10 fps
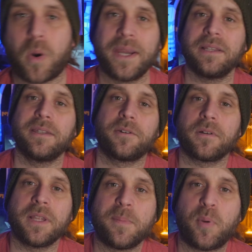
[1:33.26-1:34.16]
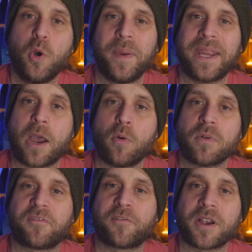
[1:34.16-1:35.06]
Quite literally pooping
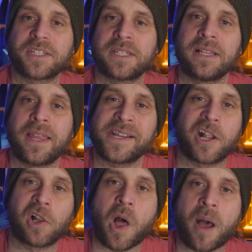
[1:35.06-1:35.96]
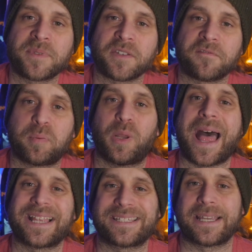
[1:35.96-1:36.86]
out frosting-like globs of
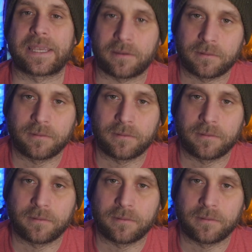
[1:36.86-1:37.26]
plastic